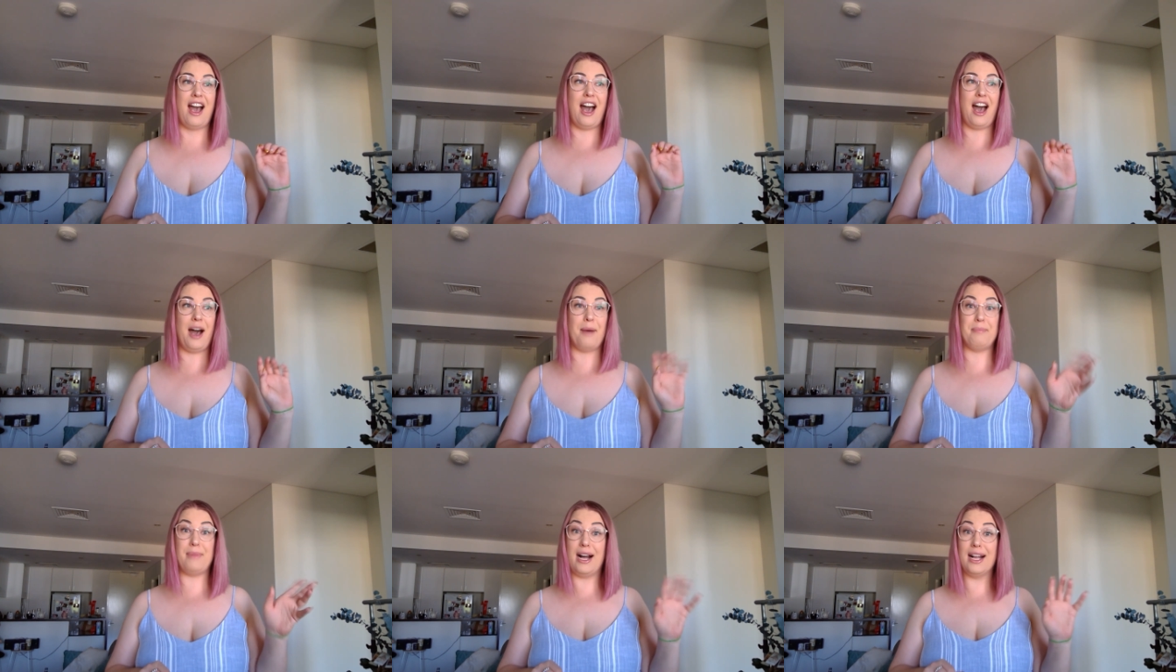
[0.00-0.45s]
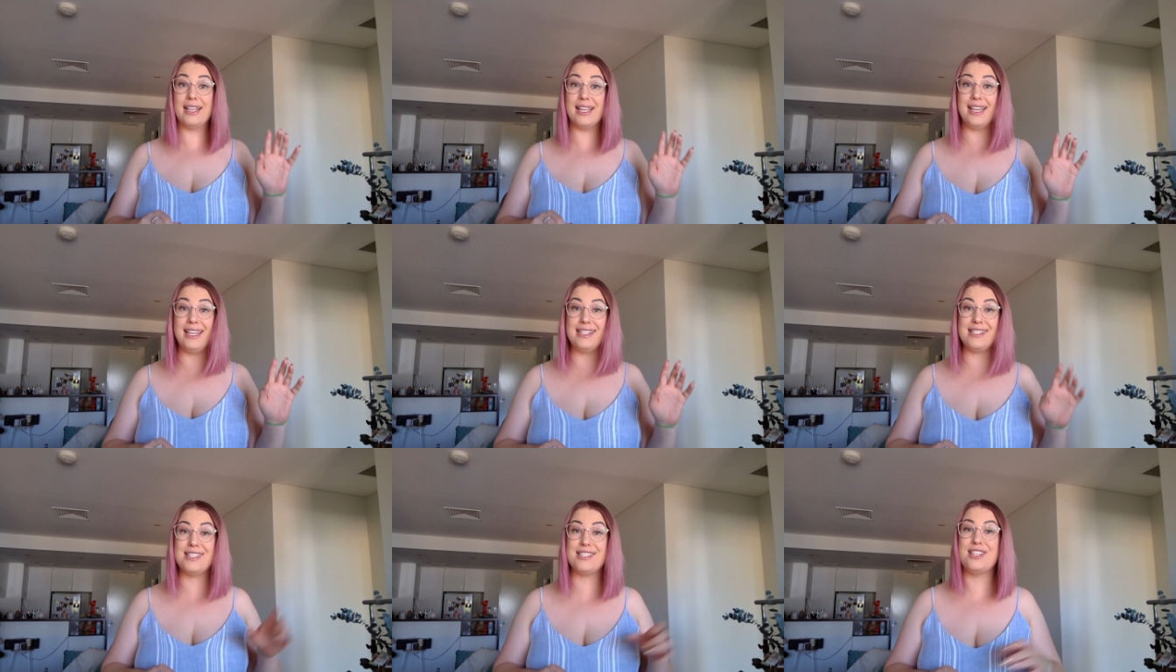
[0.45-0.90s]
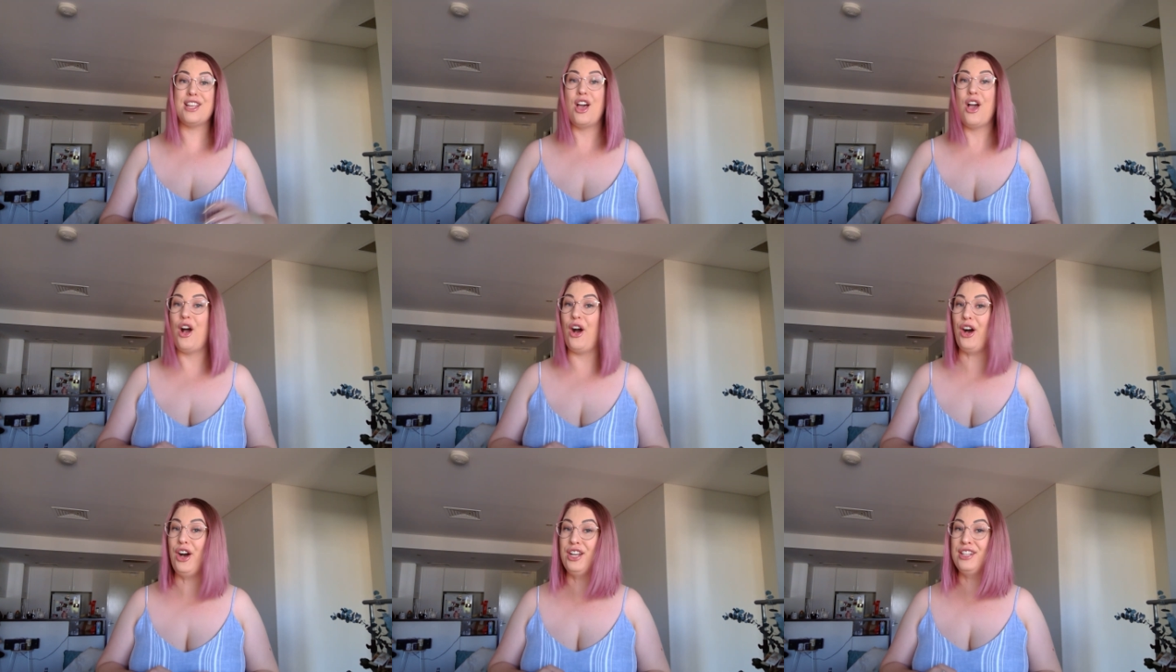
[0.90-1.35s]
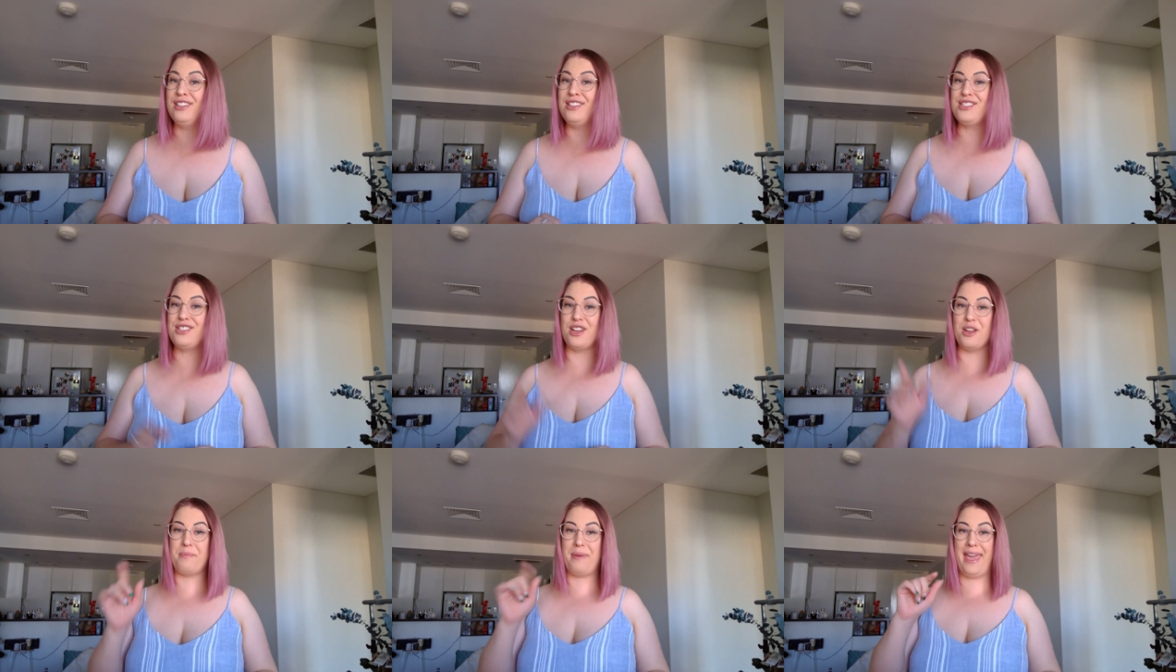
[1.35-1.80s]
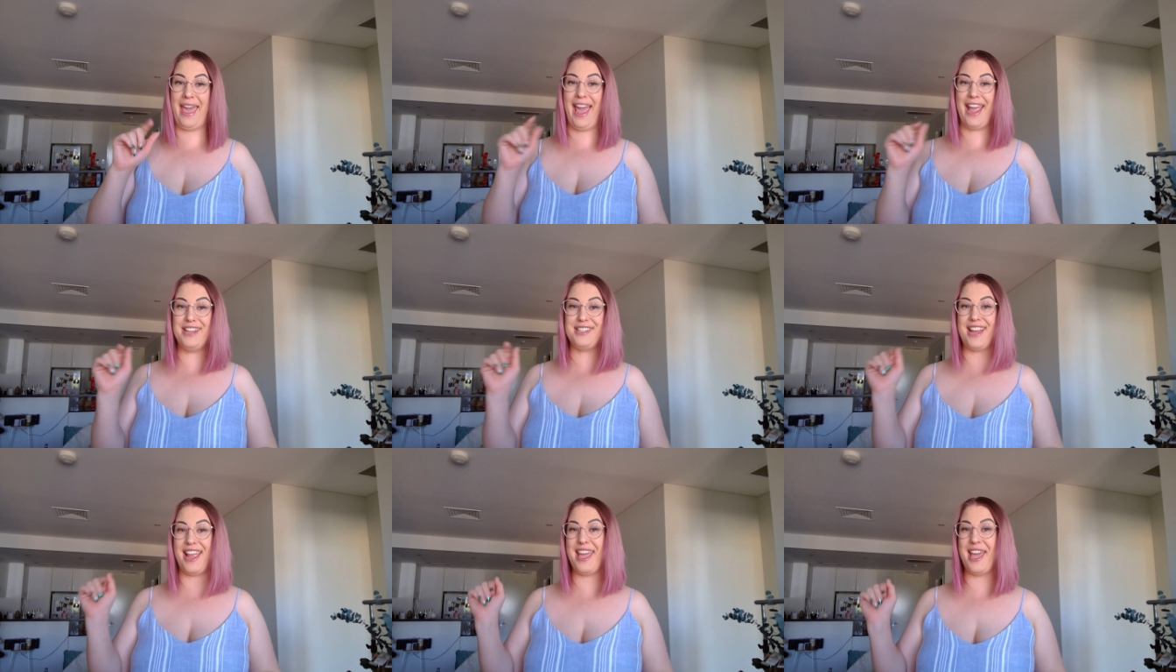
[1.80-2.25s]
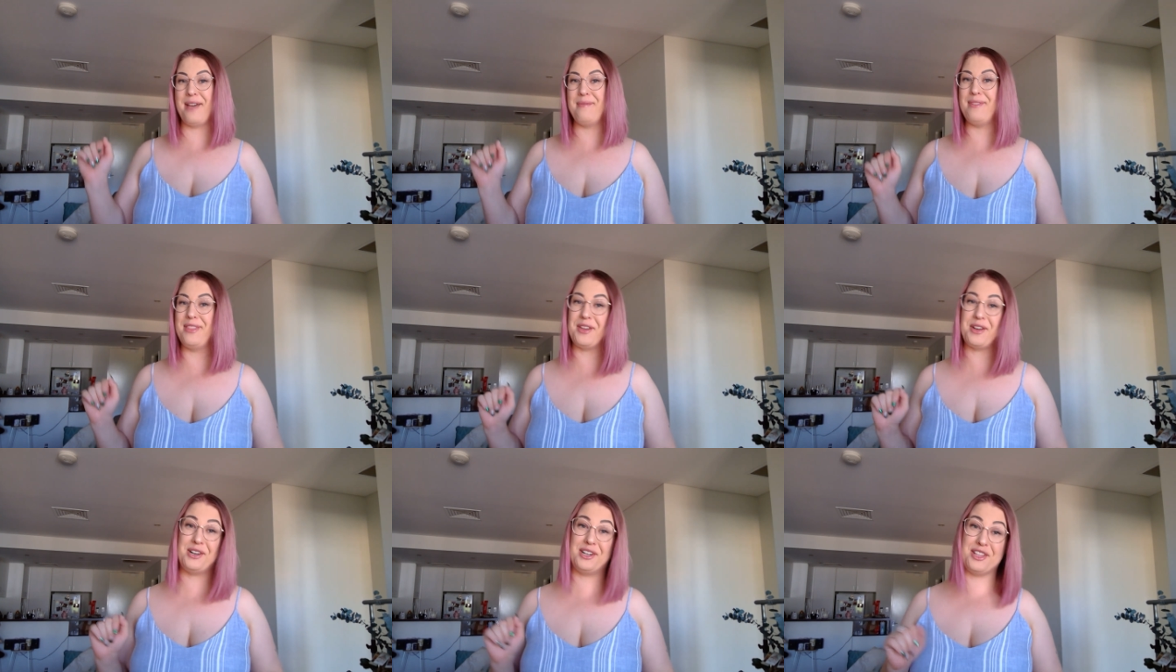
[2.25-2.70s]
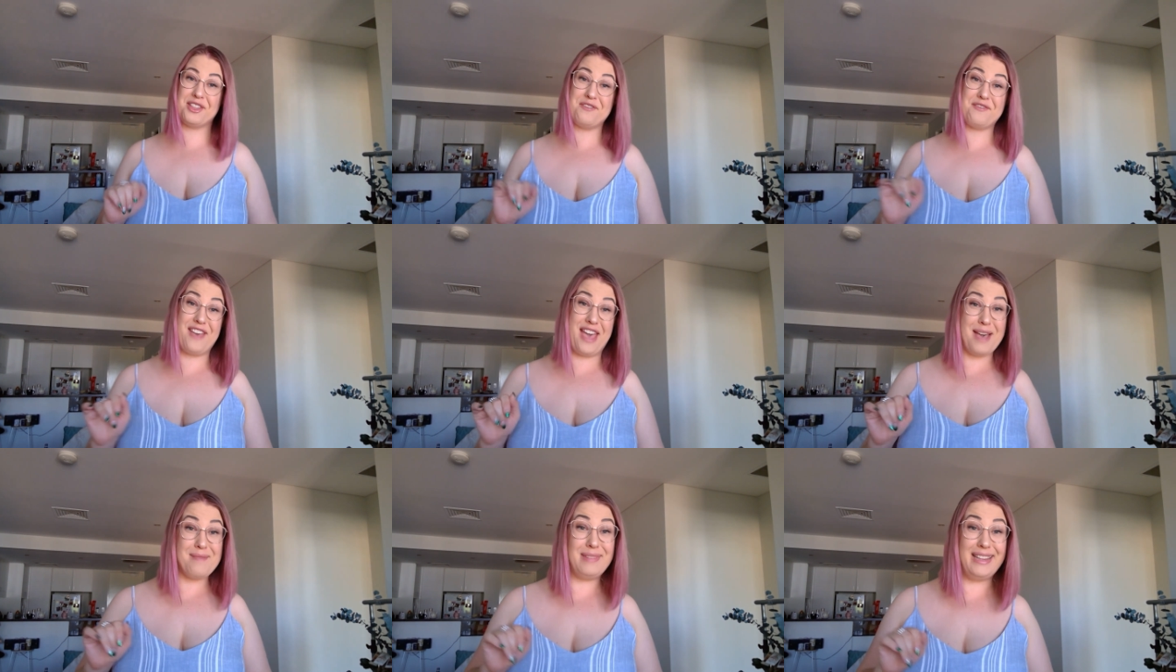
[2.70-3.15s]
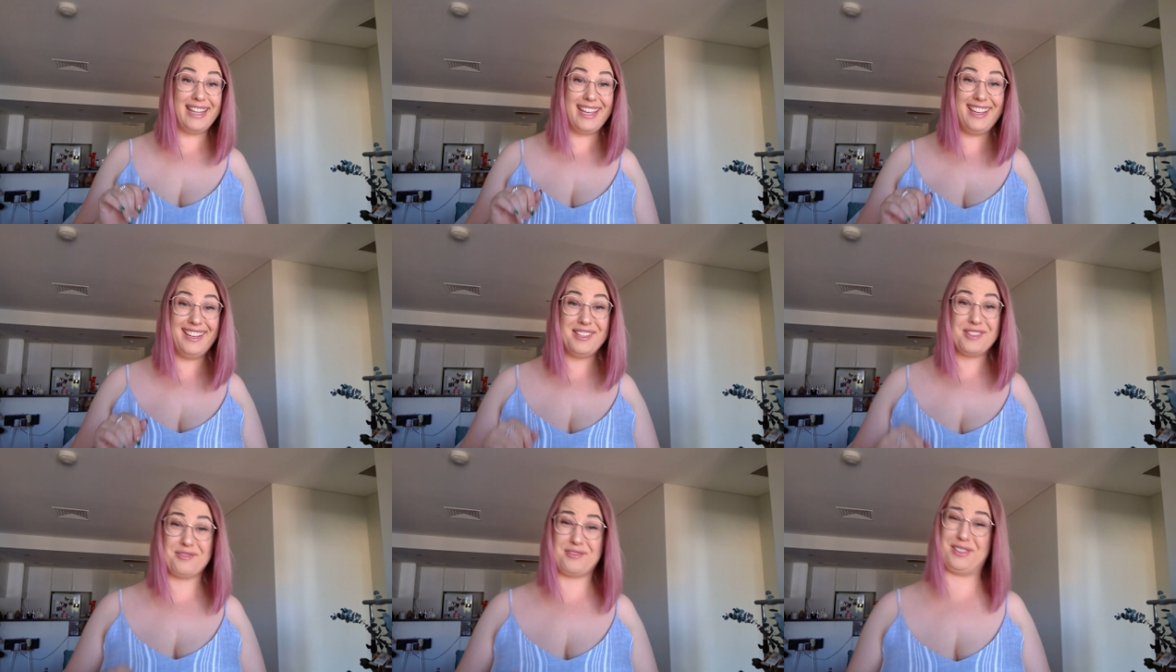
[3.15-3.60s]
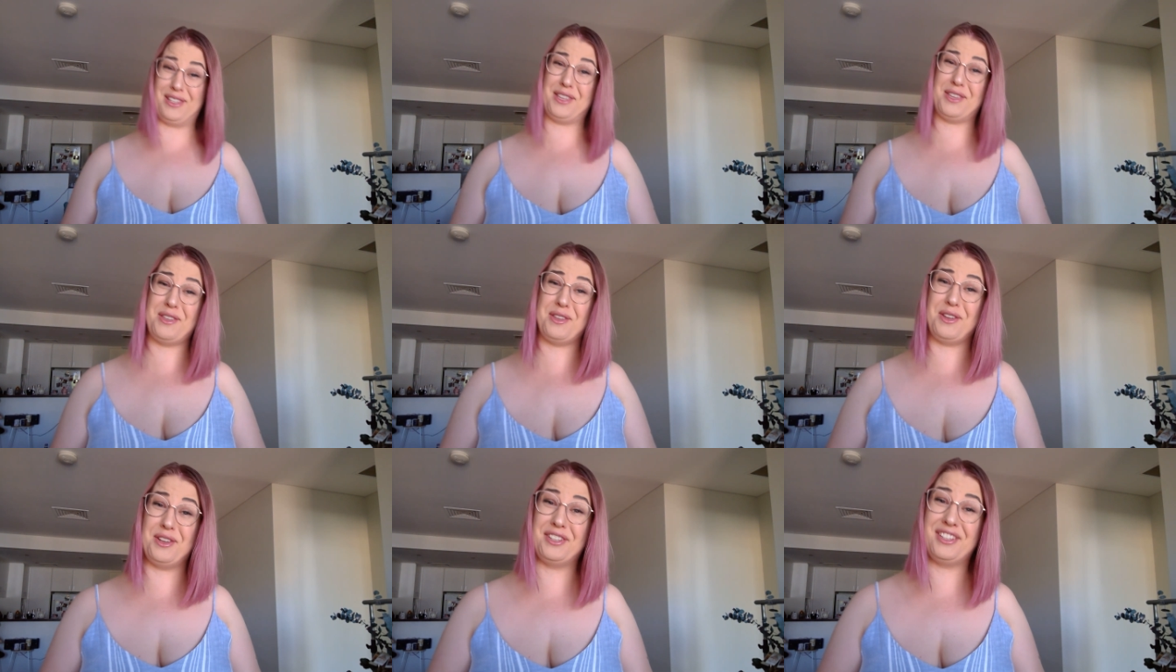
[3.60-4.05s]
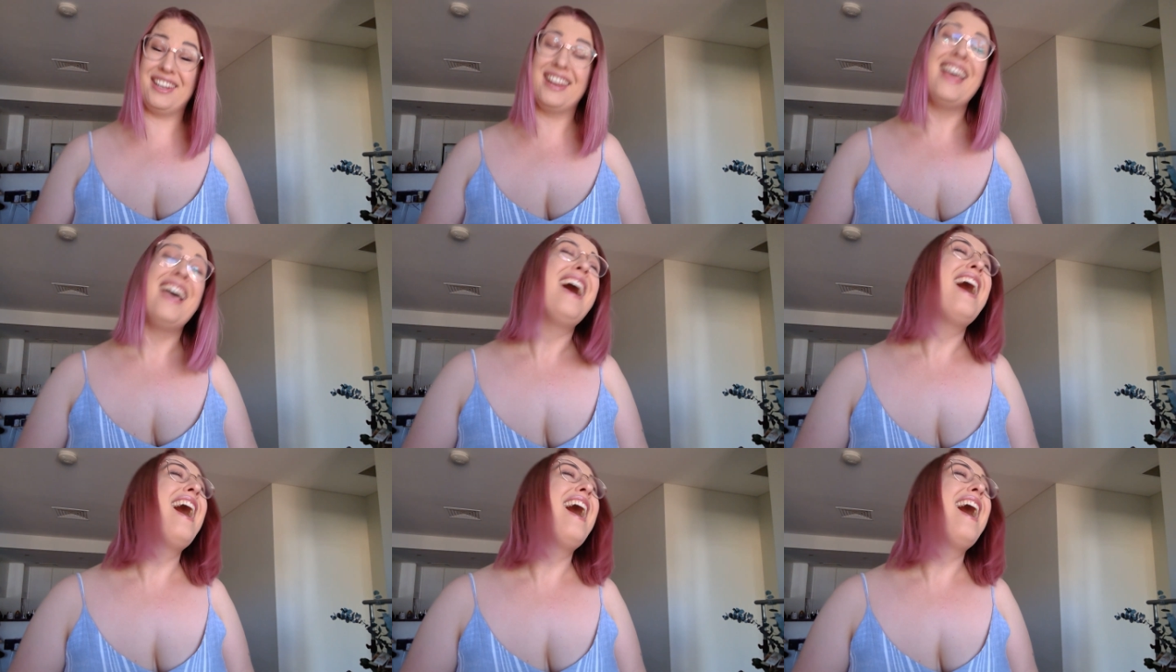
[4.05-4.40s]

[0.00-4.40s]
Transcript: Markets on, so PHAM, and they call it the family. It's really cute.